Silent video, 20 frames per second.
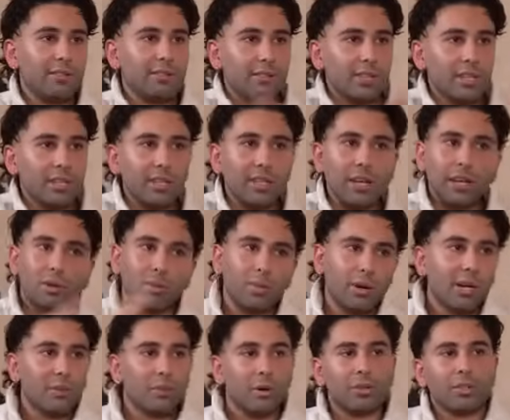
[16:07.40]
everything. I know
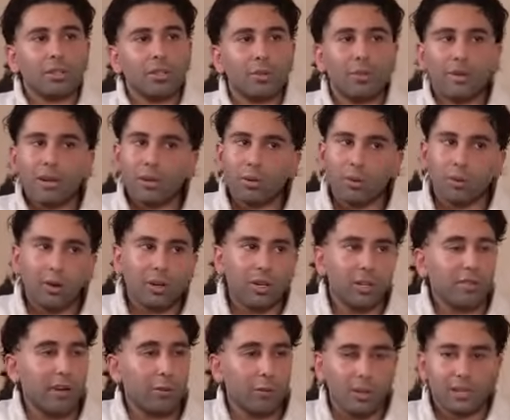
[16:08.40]
what I want, I know what I don't
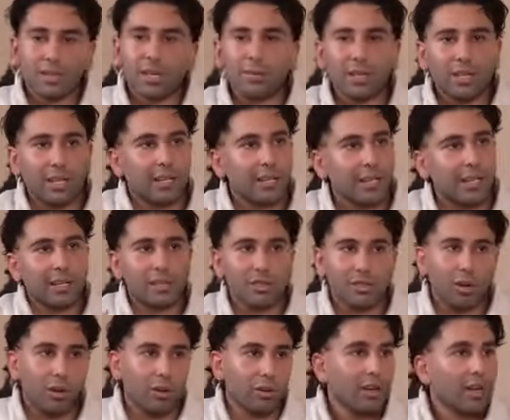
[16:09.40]
want. And if I want something, click, click,
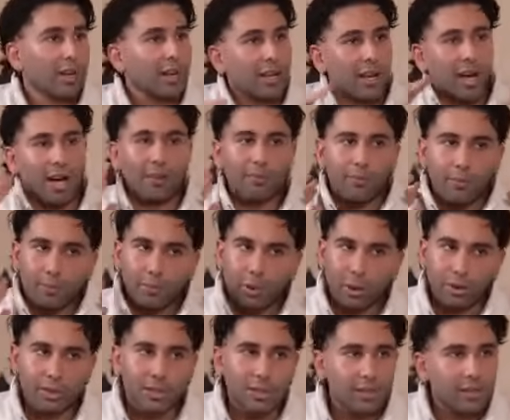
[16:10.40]
it's gone. I've
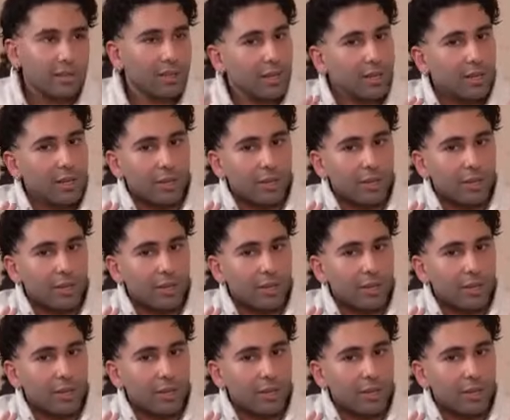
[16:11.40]
bought it.